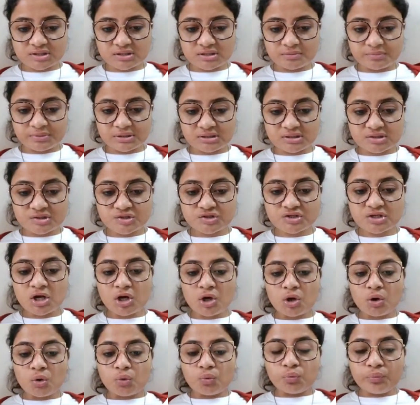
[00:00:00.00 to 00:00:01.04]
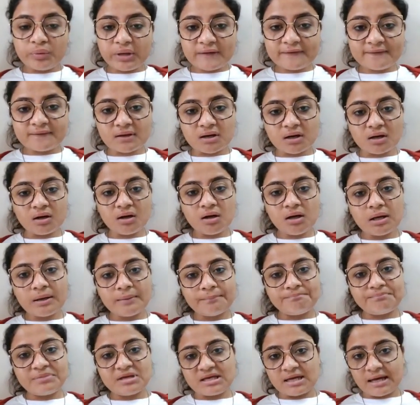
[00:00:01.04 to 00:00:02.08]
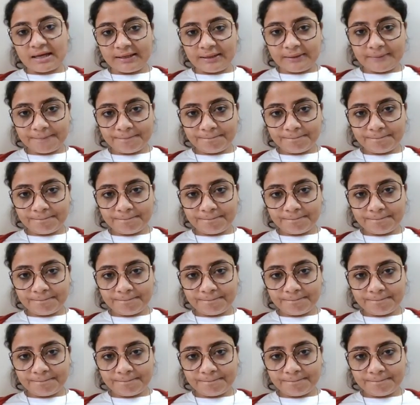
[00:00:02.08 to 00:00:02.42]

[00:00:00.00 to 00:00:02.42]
inhibitors with a PI.